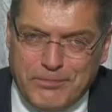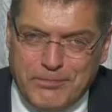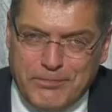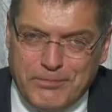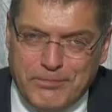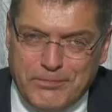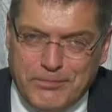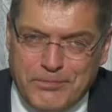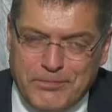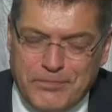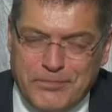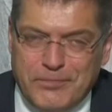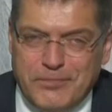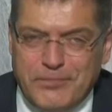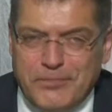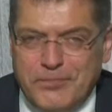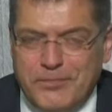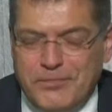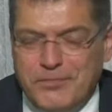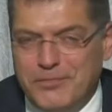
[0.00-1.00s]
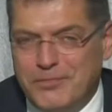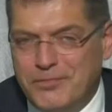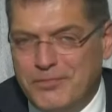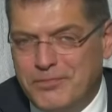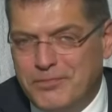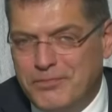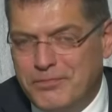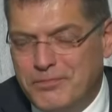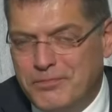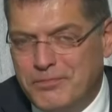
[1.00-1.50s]

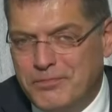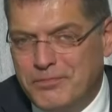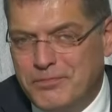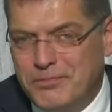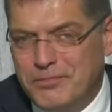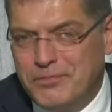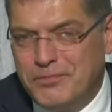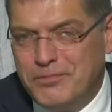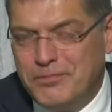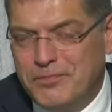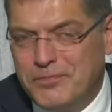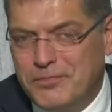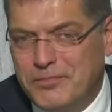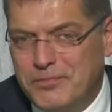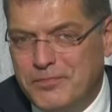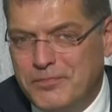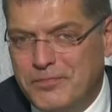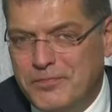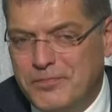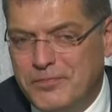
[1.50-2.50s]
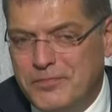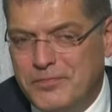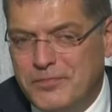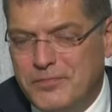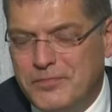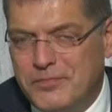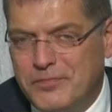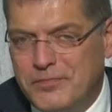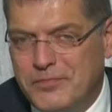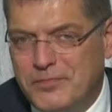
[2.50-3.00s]

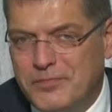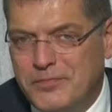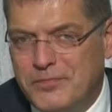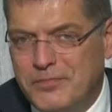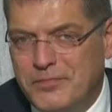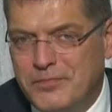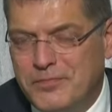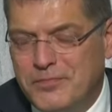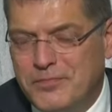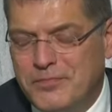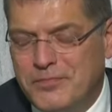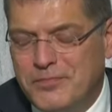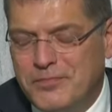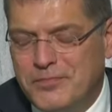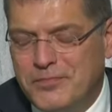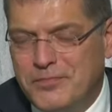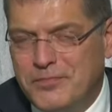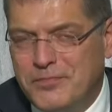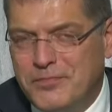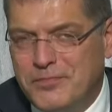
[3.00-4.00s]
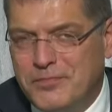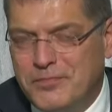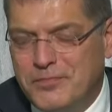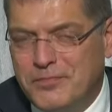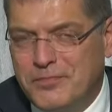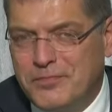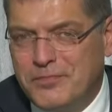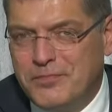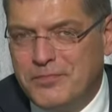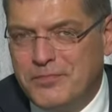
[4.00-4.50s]

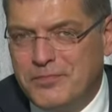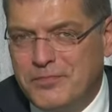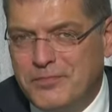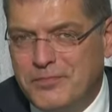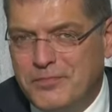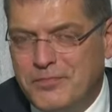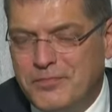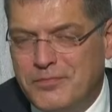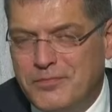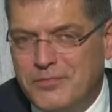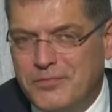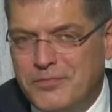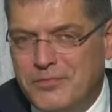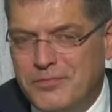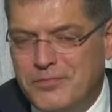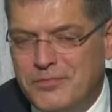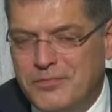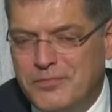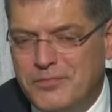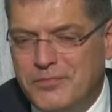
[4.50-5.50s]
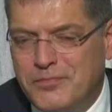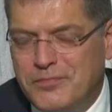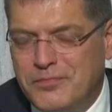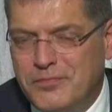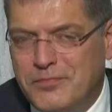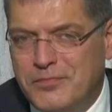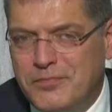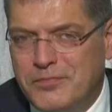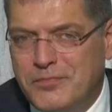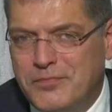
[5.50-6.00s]

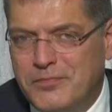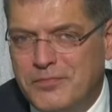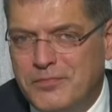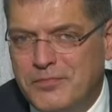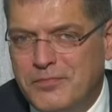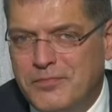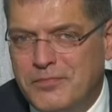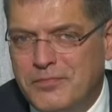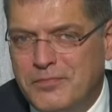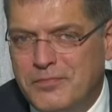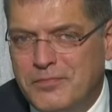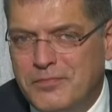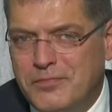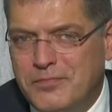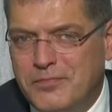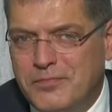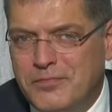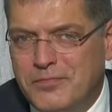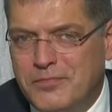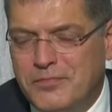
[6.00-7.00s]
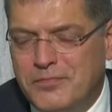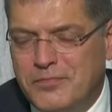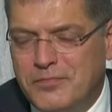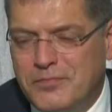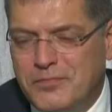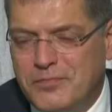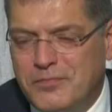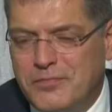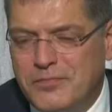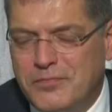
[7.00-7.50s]

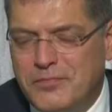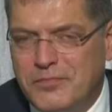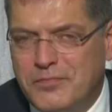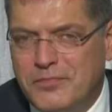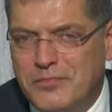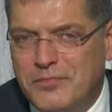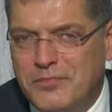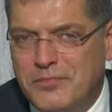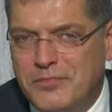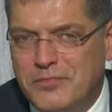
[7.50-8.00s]
(not speaking)